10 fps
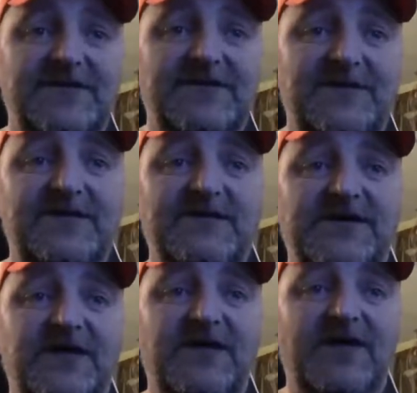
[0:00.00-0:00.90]
Eric
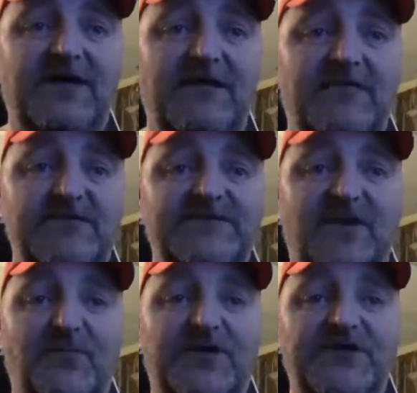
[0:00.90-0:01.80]
Hale, Eric, what's
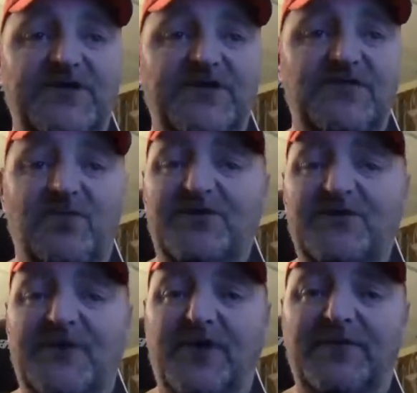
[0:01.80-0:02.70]
up, buddy? Thanks so much
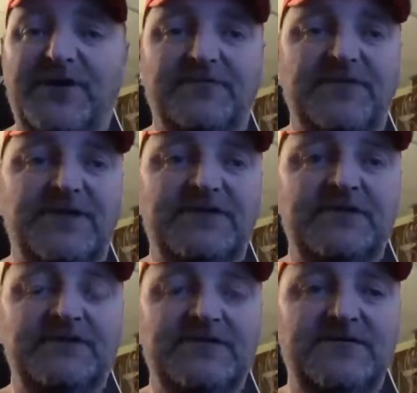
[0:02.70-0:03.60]
for coming in, man.
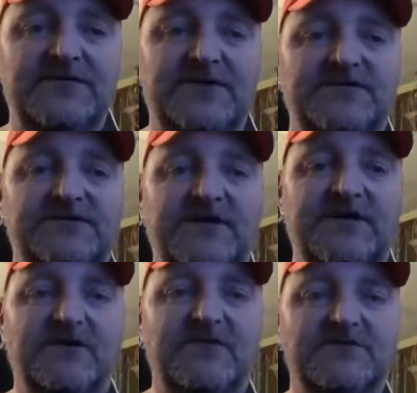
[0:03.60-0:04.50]
How's your night
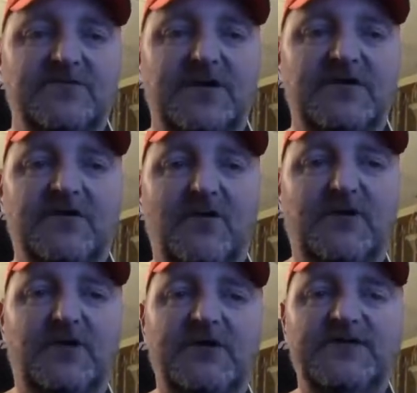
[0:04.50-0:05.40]
going as well? I hope
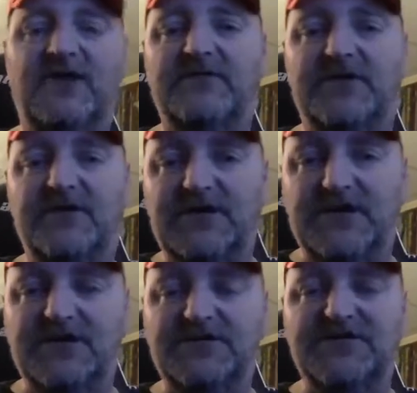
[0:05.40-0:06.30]
everybody's having a great
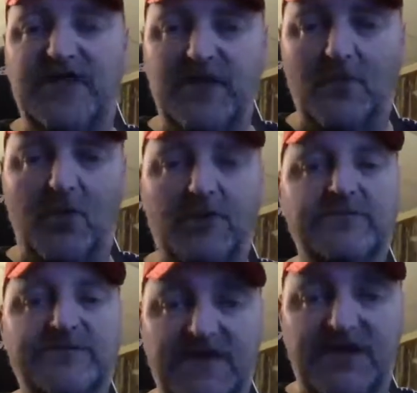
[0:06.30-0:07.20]
night and staying
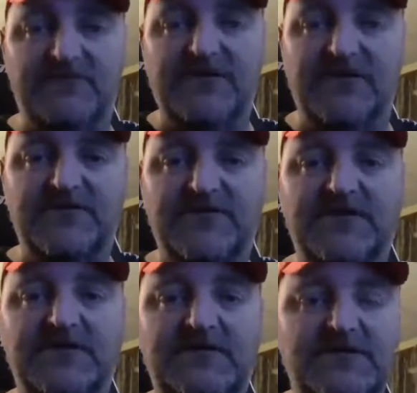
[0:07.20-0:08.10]
warm, safe, and
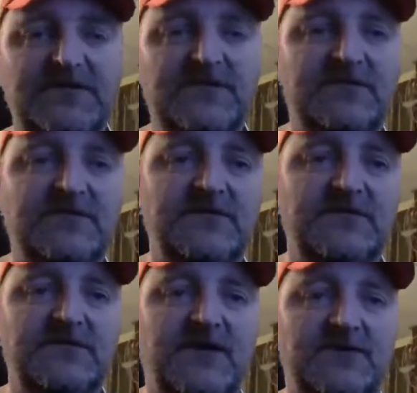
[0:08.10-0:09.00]
everything.
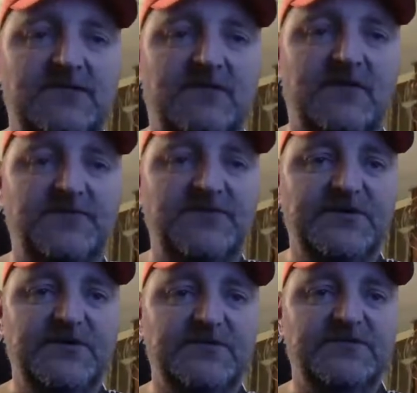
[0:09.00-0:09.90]
I know up
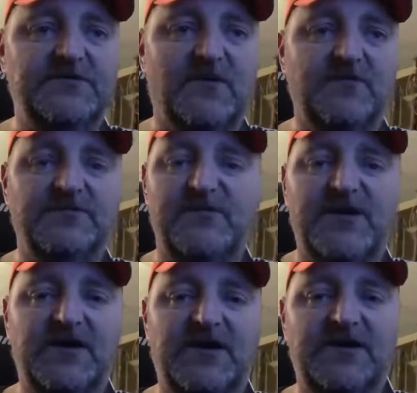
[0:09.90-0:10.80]
here, as cold as it's
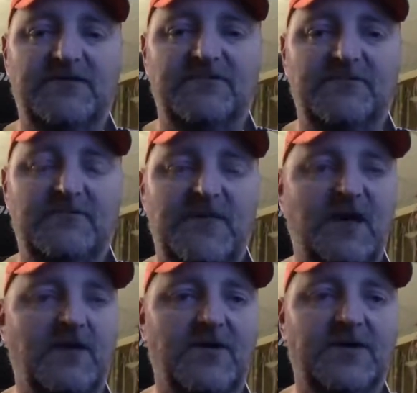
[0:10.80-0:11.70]
been, I am
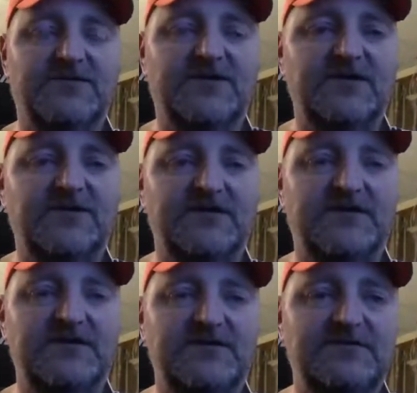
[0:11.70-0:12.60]
not going outside tonight.